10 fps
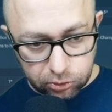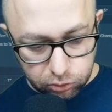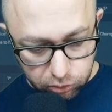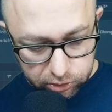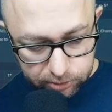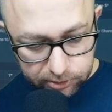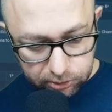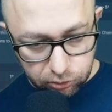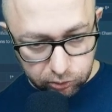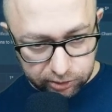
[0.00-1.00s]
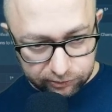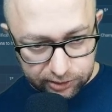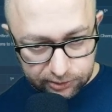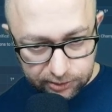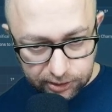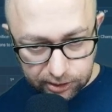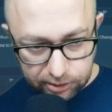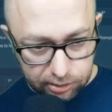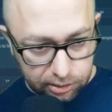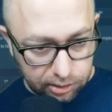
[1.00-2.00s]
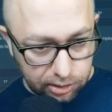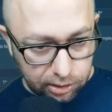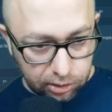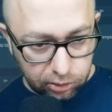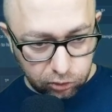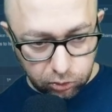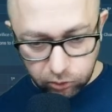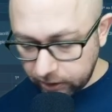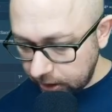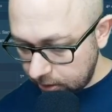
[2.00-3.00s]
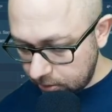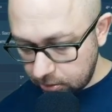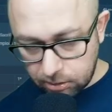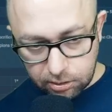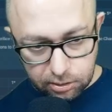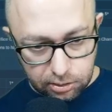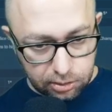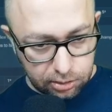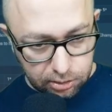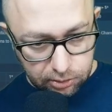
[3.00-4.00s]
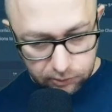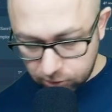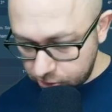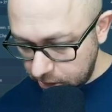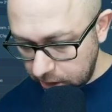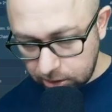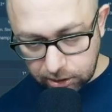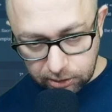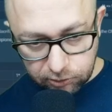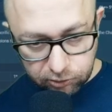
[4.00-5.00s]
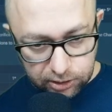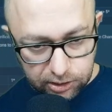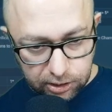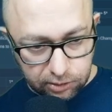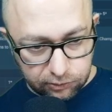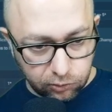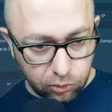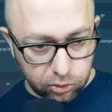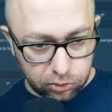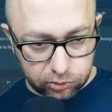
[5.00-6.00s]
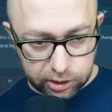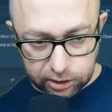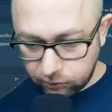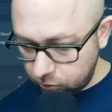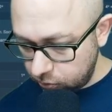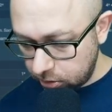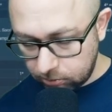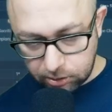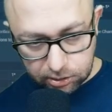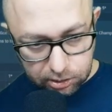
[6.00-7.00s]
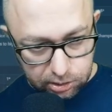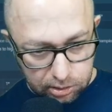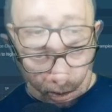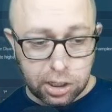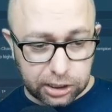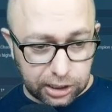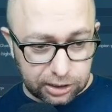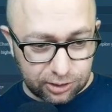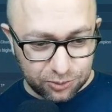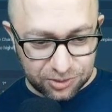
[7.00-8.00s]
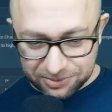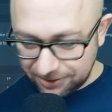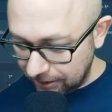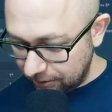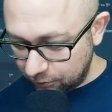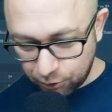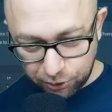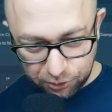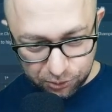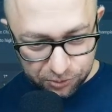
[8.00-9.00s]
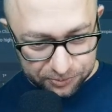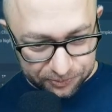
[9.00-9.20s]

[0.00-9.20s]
tournament or event here, so that the sheet is ready for your next tournament. Or in my case, it will be ready for you